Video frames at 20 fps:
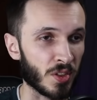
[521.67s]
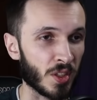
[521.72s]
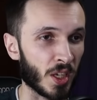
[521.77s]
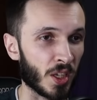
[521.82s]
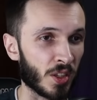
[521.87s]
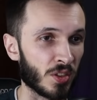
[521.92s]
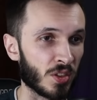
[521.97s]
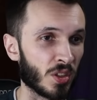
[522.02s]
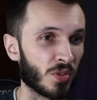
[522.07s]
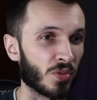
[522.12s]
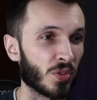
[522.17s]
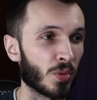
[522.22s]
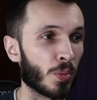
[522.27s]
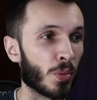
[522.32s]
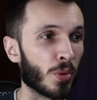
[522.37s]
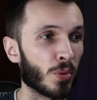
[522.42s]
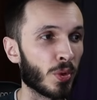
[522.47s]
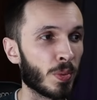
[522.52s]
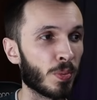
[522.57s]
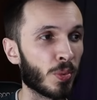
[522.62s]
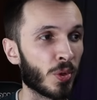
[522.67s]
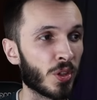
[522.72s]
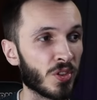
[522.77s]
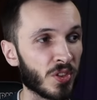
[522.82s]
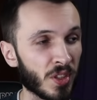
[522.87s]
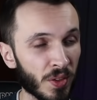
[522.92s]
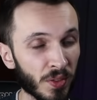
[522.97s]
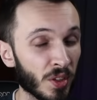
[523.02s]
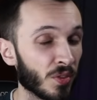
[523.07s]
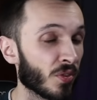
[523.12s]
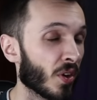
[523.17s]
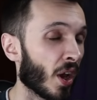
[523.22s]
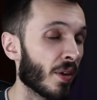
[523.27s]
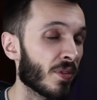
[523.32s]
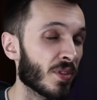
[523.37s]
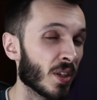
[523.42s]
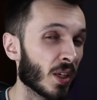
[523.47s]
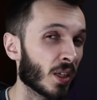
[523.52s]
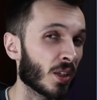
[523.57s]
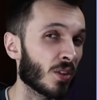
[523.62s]
the hunter from
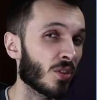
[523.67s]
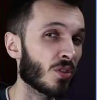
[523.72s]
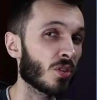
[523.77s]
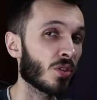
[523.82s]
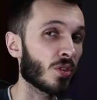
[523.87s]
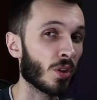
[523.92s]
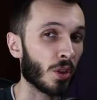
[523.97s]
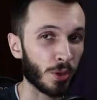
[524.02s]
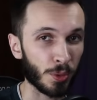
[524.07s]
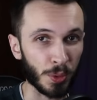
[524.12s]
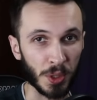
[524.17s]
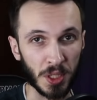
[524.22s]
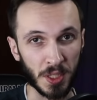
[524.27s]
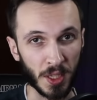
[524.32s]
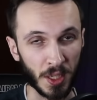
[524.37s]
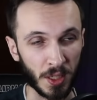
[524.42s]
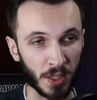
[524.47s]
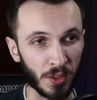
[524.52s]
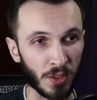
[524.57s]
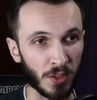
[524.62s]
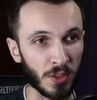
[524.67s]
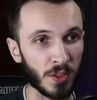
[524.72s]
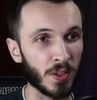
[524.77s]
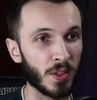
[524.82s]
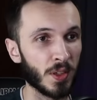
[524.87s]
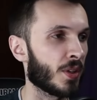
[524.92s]
3.75 seconds to 3 seconds.